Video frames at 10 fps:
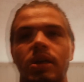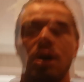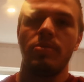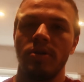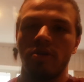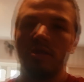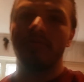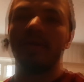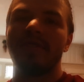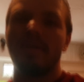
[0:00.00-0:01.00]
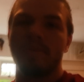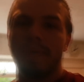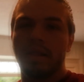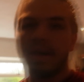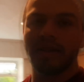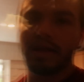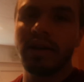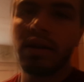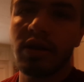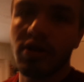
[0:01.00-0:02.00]
I'll be honest with you, I was a bit
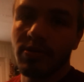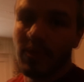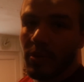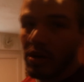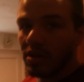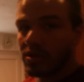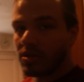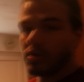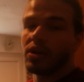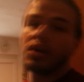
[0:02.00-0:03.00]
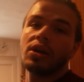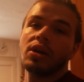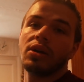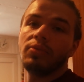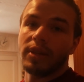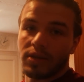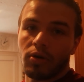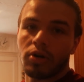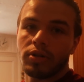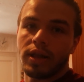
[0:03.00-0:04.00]
lazy and couldn't be bothered, so we need to work